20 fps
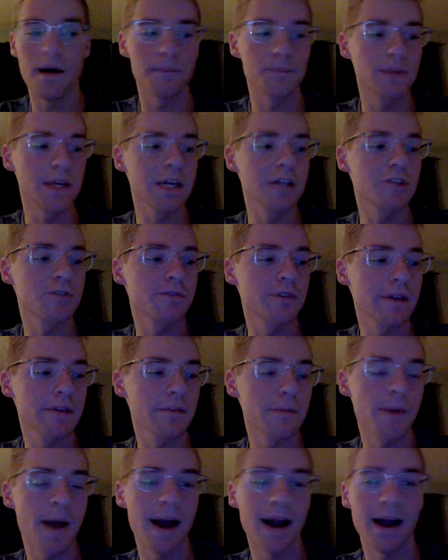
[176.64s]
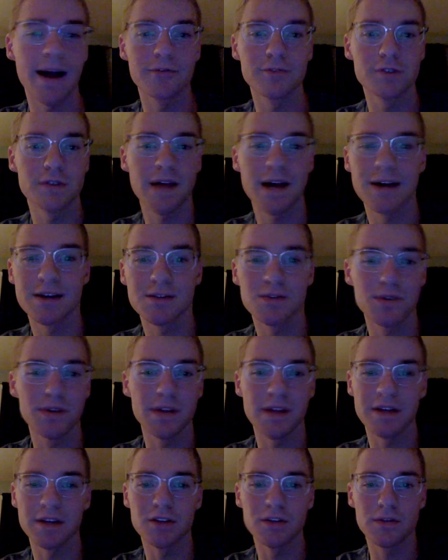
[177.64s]
each flavor pack after that is only
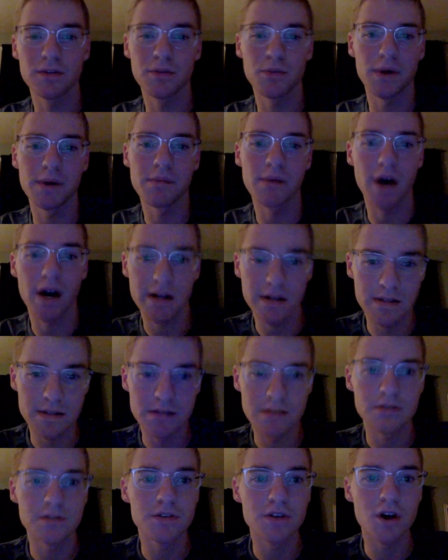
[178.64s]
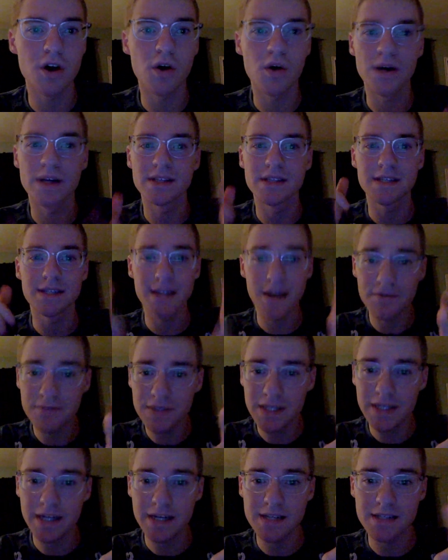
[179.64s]
like $3. So it's
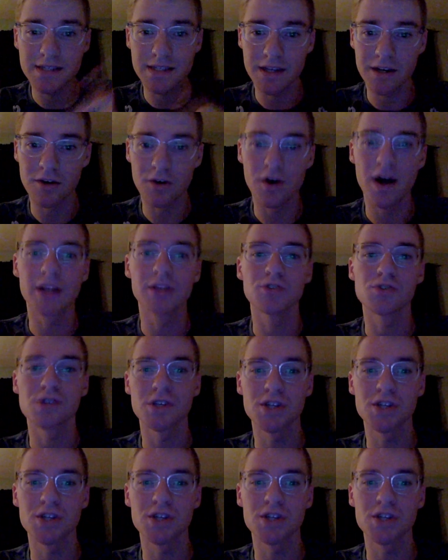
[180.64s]
definitely a steal and you should